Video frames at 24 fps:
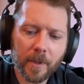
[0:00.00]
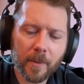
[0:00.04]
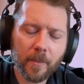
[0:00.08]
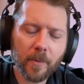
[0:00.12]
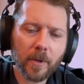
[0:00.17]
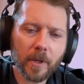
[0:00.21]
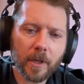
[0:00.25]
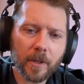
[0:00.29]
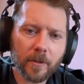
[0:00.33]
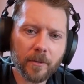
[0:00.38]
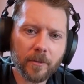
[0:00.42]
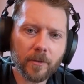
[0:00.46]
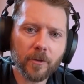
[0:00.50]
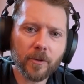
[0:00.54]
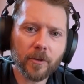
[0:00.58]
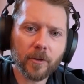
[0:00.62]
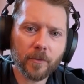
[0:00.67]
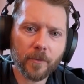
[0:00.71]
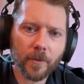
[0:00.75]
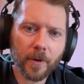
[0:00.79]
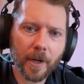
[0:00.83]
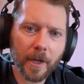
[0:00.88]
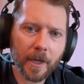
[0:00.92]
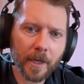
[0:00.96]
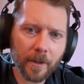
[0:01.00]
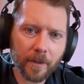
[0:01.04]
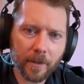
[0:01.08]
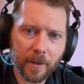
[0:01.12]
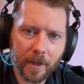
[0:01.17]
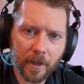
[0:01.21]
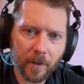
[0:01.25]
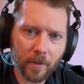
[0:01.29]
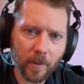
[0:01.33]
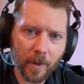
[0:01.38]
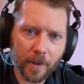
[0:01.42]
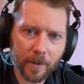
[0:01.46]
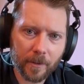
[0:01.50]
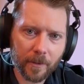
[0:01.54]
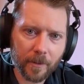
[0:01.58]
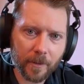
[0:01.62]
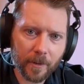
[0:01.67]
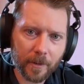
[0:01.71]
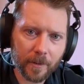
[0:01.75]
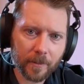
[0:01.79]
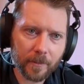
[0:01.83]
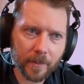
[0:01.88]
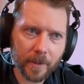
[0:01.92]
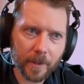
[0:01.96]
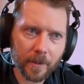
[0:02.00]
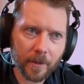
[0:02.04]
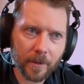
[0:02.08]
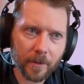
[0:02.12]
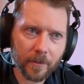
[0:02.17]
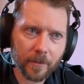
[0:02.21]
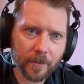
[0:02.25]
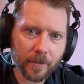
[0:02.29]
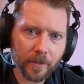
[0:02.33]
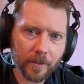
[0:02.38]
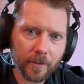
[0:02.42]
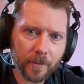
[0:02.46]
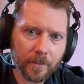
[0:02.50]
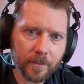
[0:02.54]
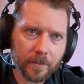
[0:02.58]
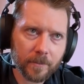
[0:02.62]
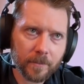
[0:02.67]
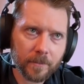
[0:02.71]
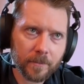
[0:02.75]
people can sue you for anything, whether there's